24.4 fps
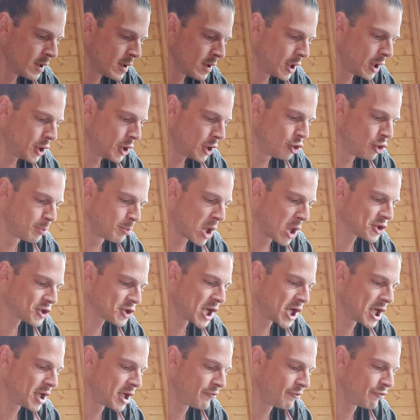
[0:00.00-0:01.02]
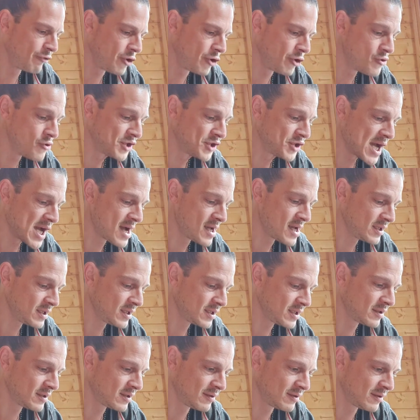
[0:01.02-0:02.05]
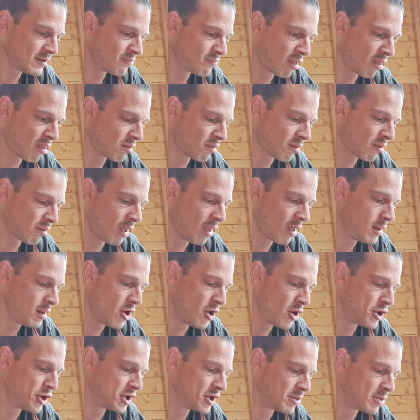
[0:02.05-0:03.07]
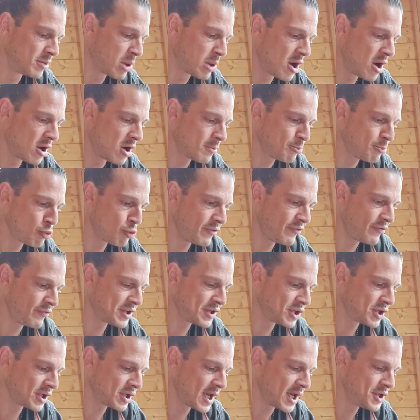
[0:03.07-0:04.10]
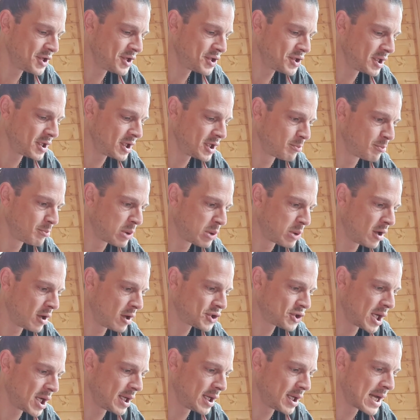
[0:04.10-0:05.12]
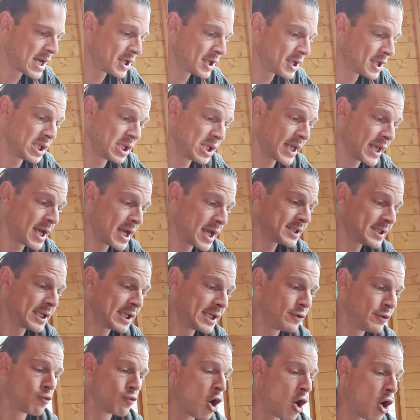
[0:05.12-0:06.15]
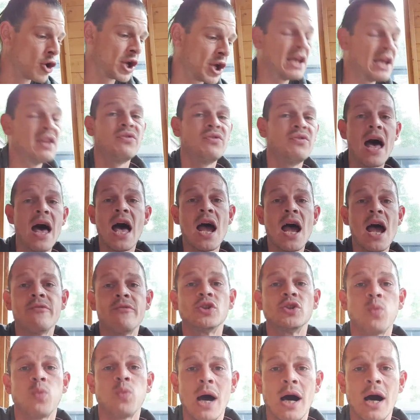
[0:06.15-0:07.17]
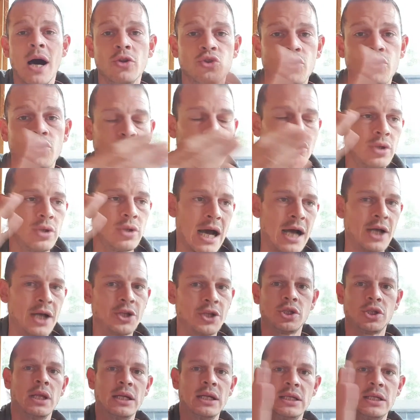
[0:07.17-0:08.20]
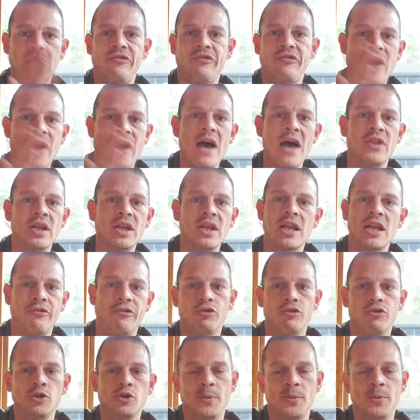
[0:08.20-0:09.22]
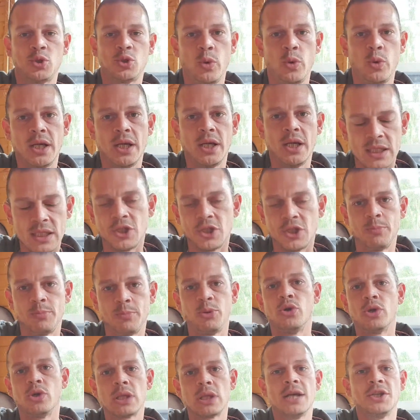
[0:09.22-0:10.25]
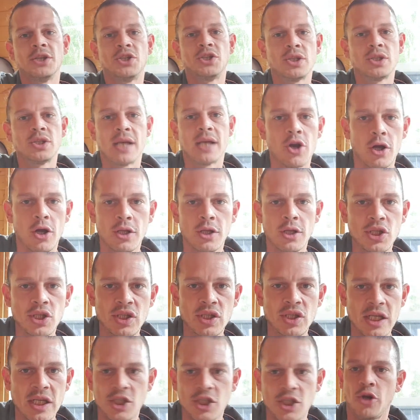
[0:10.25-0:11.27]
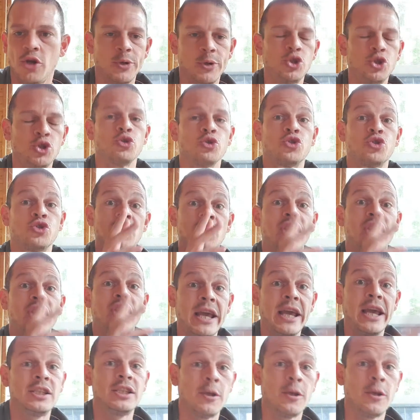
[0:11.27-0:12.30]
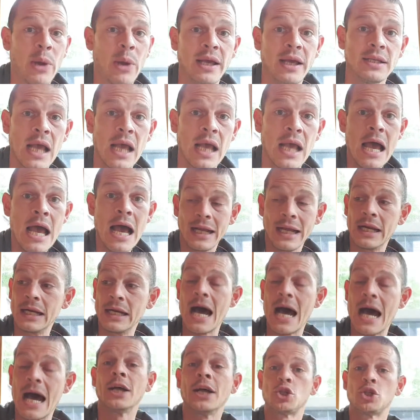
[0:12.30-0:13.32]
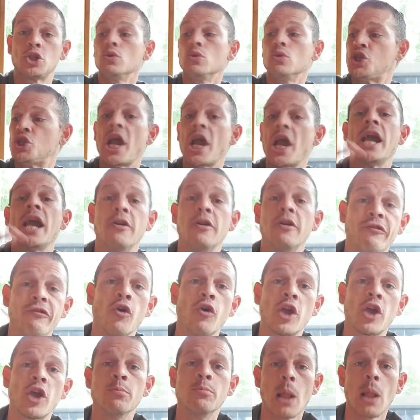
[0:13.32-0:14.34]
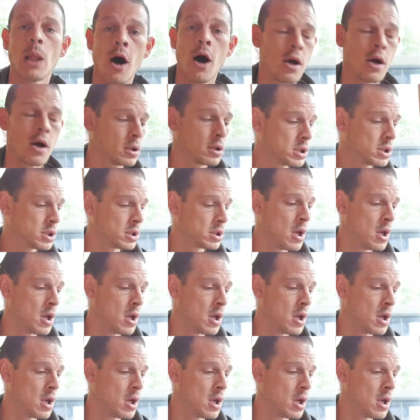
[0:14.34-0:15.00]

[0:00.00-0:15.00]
Are you a blockchain enthusiast? Learn at a blog, brief education into blockchain. Actually gets it wrong in there as well. Doesn't actually define the difference between a distributed ledger technology system and just a database and an actual chain of fucking blocks.